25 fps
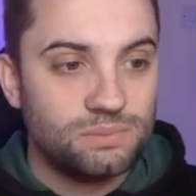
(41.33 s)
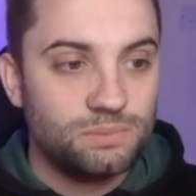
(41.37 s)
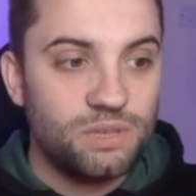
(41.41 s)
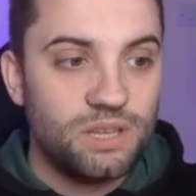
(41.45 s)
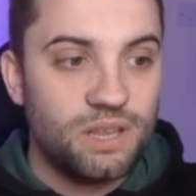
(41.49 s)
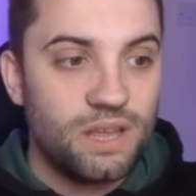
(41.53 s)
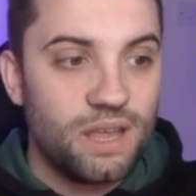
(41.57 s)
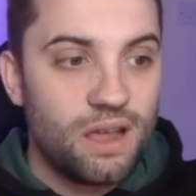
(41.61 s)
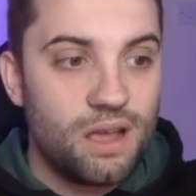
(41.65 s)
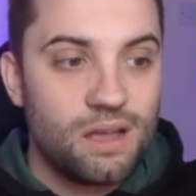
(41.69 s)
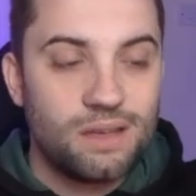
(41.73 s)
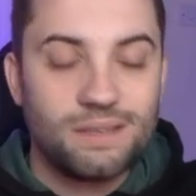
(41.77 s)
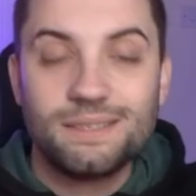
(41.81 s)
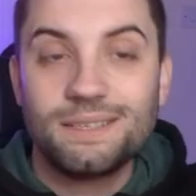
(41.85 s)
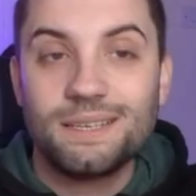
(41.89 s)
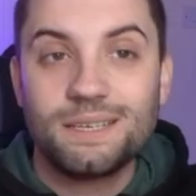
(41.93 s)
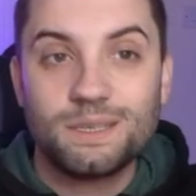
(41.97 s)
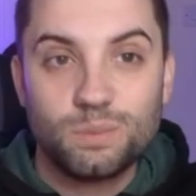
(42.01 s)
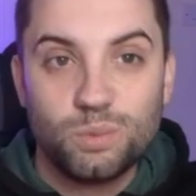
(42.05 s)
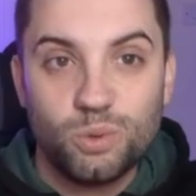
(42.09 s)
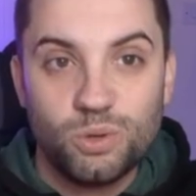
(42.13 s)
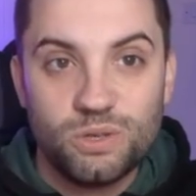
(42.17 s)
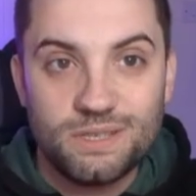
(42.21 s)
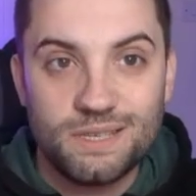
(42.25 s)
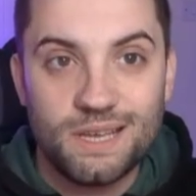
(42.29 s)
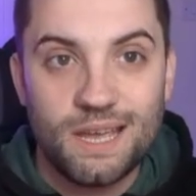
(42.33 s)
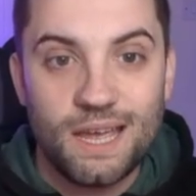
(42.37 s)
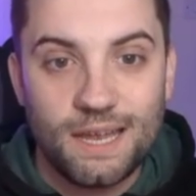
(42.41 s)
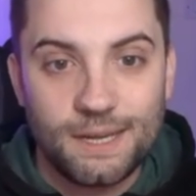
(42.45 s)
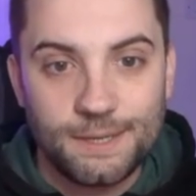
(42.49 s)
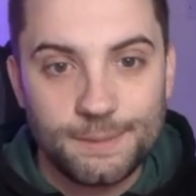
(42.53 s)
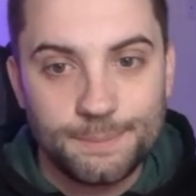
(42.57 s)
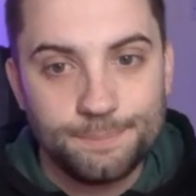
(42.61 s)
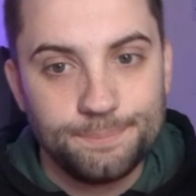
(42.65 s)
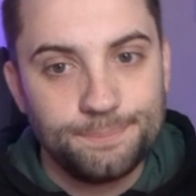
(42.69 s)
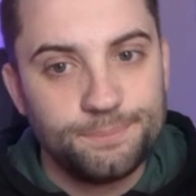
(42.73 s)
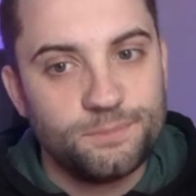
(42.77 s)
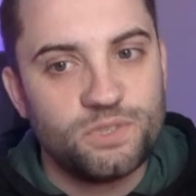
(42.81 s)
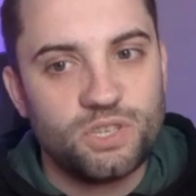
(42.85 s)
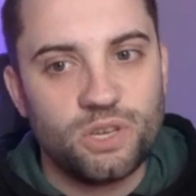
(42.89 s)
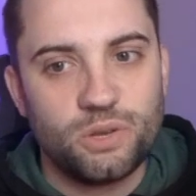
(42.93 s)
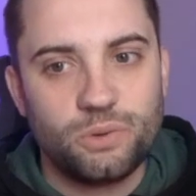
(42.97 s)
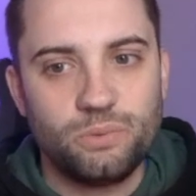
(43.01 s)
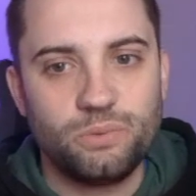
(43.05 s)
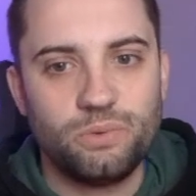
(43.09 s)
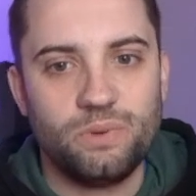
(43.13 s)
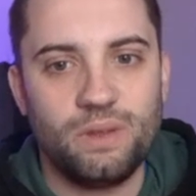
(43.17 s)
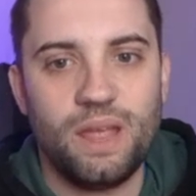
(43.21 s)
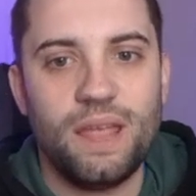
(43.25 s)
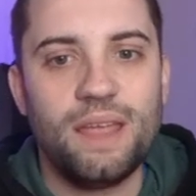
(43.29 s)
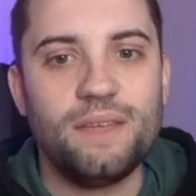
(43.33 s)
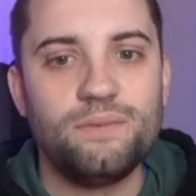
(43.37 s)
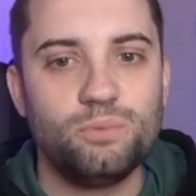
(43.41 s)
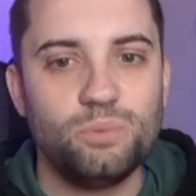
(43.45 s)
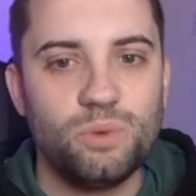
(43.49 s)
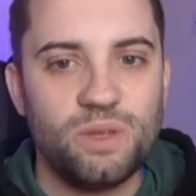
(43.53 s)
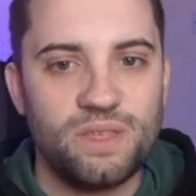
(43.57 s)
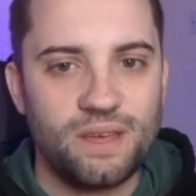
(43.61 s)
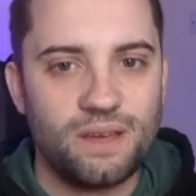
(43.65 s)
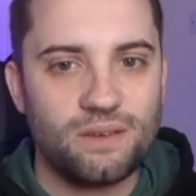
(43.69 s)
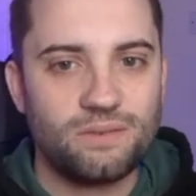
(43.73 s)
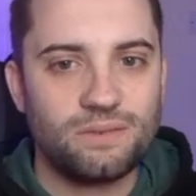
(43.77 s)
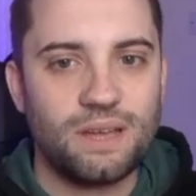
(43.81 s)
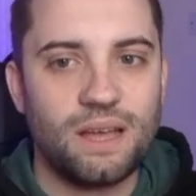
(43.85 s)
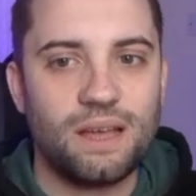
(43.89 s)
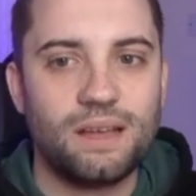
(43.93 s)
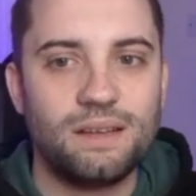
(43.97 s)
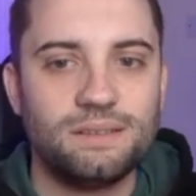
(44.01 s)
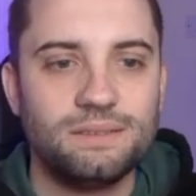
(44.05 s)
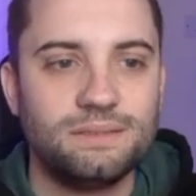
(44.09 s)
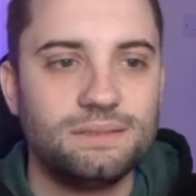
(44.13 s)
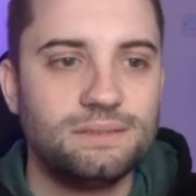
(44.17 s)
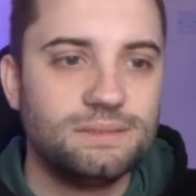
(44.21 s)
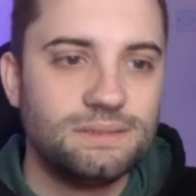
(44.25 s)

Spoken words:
but they are 6 points ahead. So even without that,